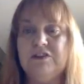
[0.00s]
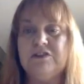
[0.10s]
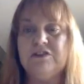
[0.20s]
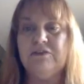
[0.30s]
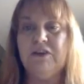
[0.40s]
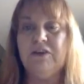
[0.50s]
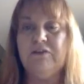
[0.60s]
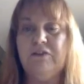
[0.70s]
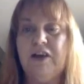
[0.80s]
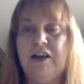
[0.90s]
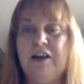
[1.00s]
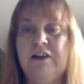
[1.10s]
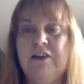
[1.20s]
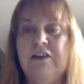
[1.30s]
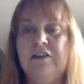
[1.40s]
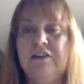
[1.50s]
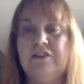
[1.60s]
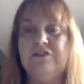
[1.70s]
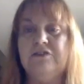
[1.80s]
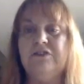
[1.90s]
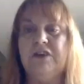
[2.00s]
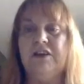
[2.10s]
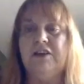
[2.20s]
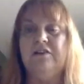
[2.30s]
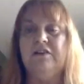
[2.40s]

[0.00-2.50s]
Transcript: to verify that you've done it.